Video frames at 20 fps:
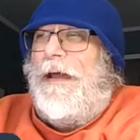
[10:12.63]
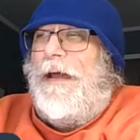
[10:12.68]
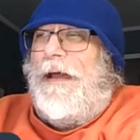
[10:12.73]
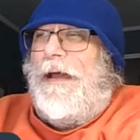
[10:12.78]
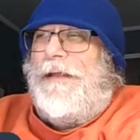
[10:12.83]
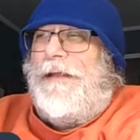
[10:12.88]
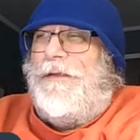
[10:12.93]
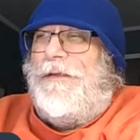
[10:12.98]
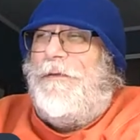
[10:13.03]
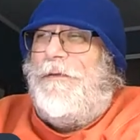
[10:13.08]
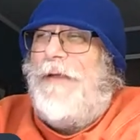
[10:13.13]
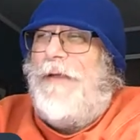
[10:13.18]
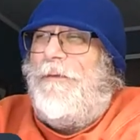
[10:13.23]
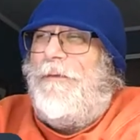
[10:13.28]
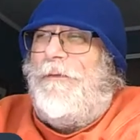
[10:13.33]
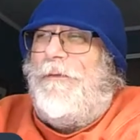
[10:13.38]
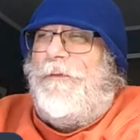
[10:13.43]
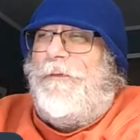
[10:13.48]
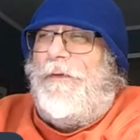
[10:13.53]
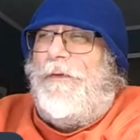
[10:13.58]
i do have
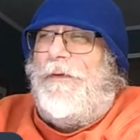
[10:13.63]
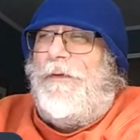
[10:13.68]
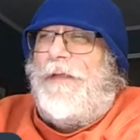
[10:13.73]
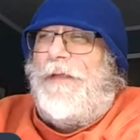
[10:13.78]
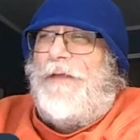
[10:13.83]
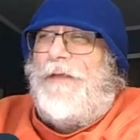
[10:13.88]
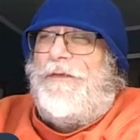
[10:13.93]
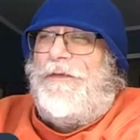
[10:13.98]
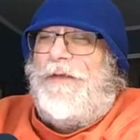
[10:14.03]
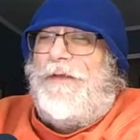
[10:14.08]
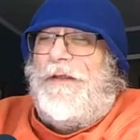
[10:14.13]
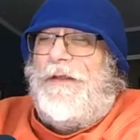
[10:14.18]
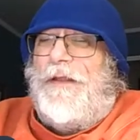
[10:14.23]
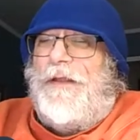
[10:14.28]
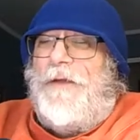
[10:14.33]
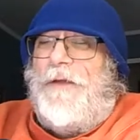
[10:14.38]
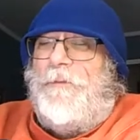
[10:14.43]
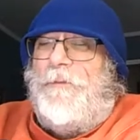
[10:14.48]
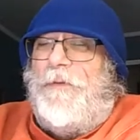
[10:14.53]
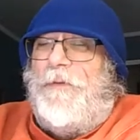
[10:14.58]
a feeling that she
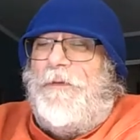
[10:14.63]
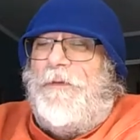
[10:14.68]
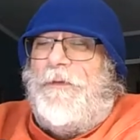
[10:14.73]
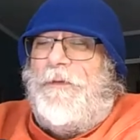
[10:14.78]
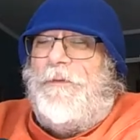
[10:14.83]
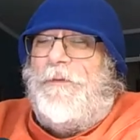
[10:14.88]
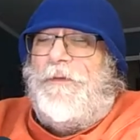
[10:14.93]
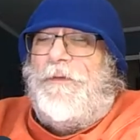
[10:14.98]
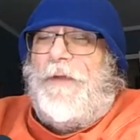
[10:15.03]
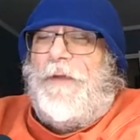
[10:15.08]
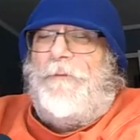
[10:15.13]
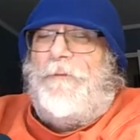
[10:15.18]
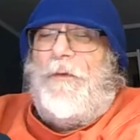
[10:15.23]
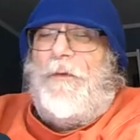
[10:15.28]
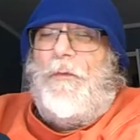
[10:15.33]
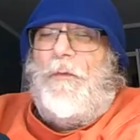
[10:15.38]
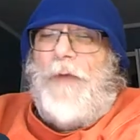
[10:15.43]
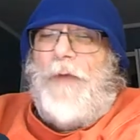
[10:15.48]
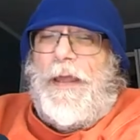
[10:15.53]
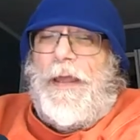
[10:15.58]
does put some stuff
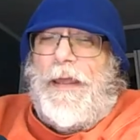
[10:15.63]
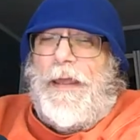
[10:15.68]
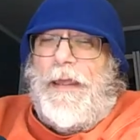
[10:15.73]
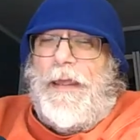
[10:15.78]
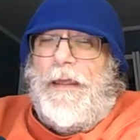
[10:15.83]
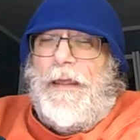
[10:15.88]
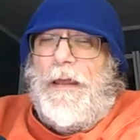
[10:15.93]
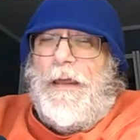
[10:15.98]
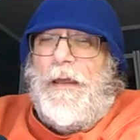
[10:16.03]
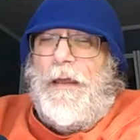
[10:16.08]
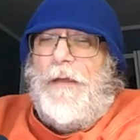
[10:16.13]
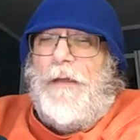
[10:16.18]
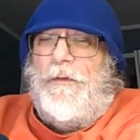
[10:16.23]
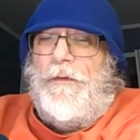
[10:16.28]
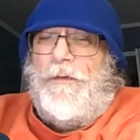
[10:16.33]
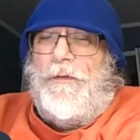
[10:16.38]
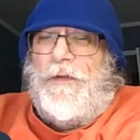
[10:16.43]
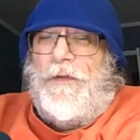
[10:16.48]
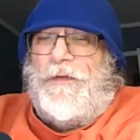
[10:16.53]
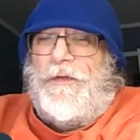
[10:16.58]
away
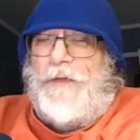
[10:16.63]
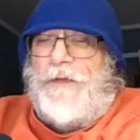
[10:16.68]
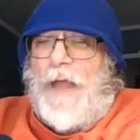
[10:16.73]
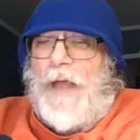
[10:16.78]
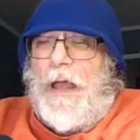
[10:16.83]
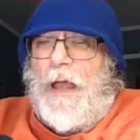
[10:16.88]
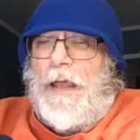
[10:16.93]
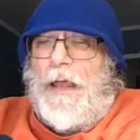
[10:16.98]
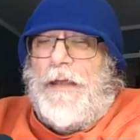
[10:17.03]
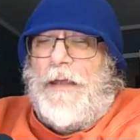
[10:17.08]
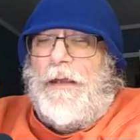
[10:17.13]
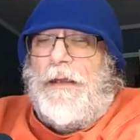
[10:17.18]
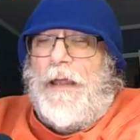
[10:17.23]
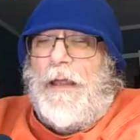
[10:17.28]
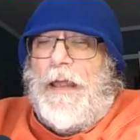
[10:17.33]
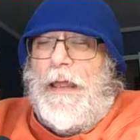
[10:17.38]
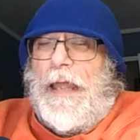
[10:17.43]
to the side